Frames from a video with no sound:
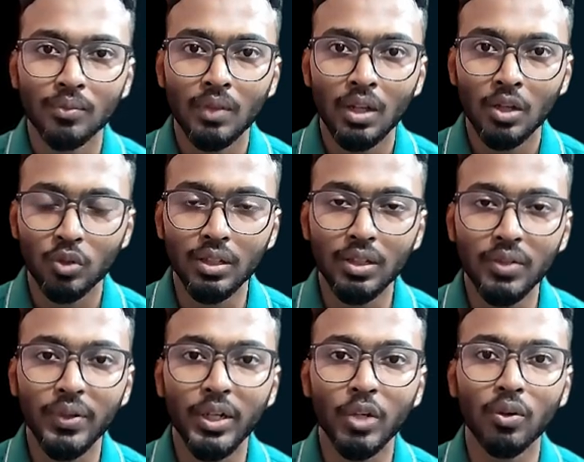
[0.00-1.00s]
So in this
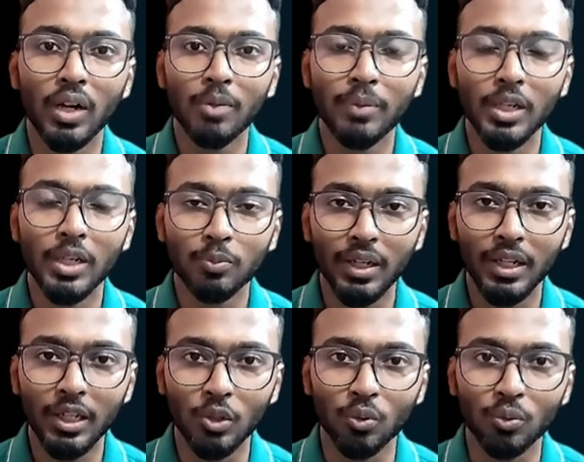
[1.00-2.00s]
video, I'll be explaining
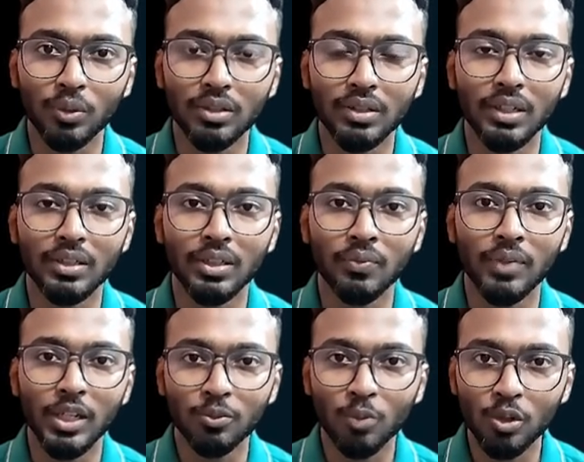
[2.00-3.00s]
you the CSS Flexbox